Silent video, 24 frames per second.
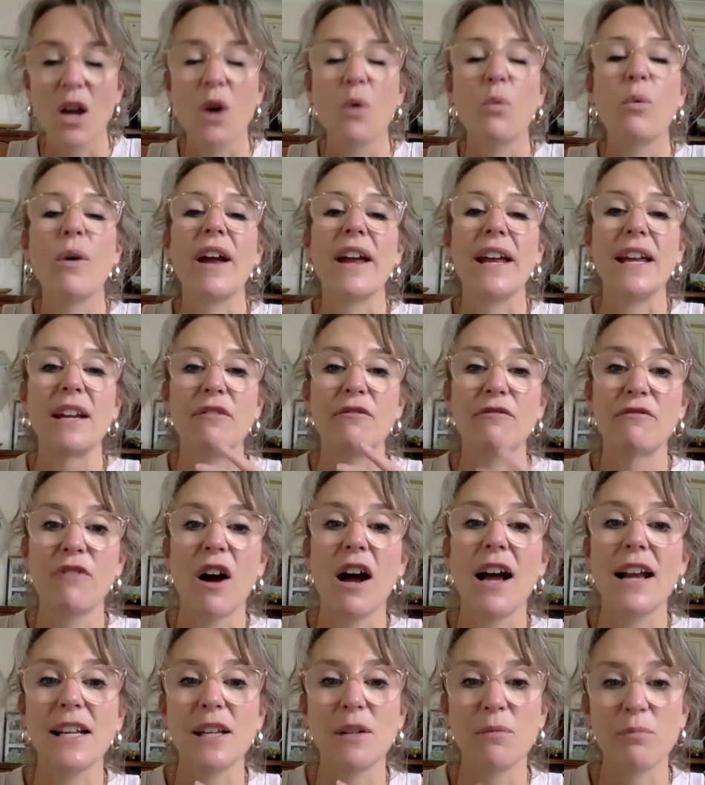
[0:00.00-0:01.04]
We're
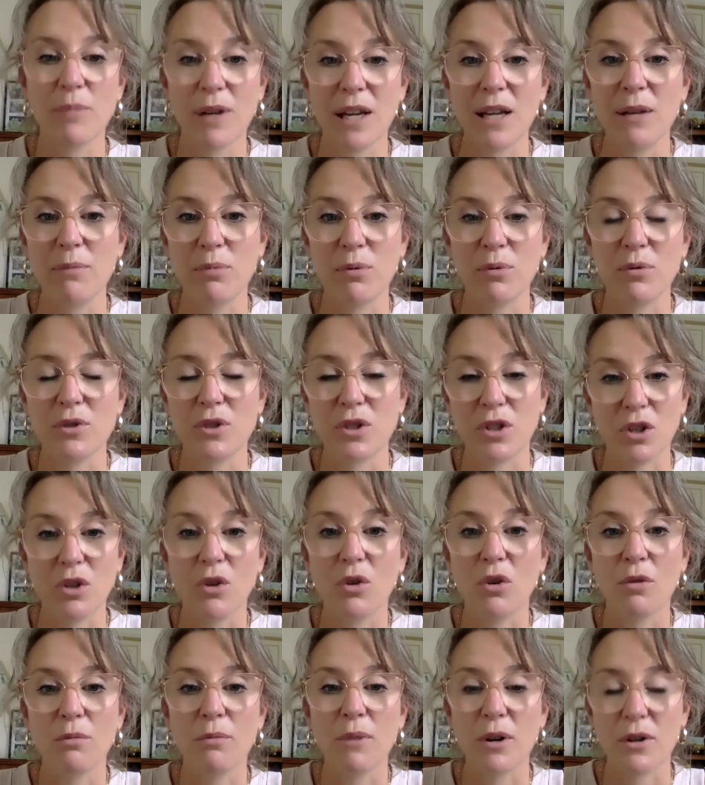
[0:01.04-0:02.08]
inviting people to
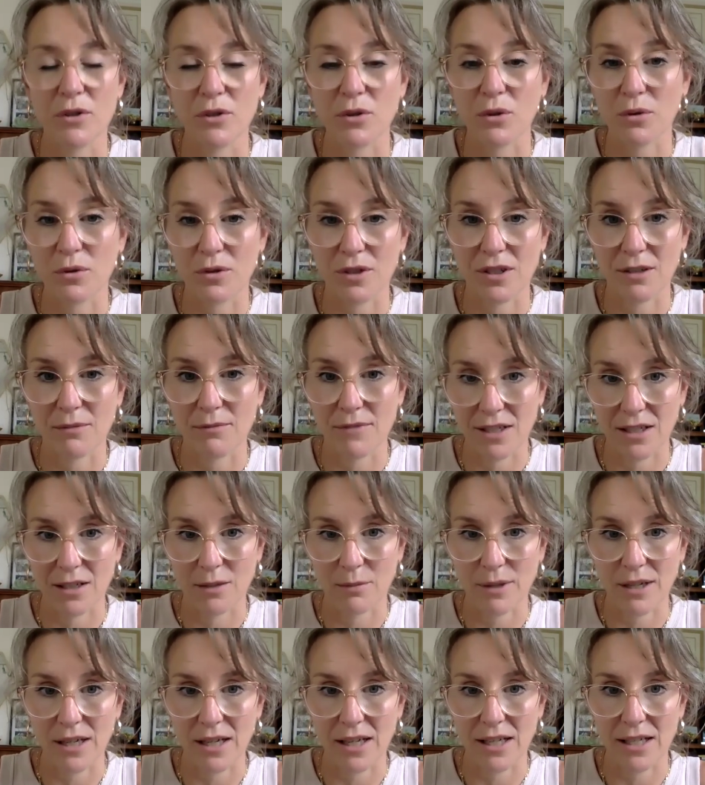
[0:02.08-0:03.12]
your most awesome dinner
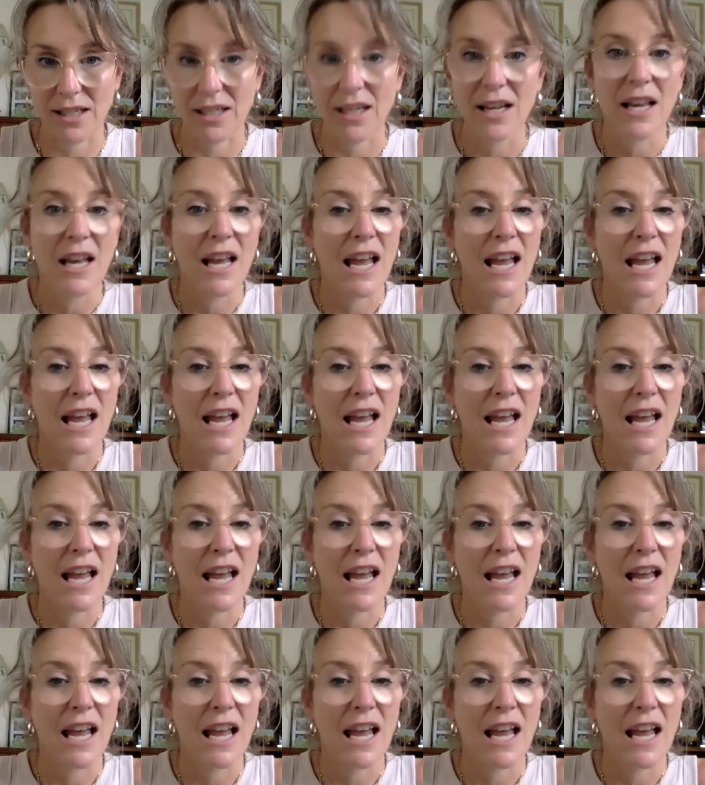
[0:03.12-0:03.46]
party.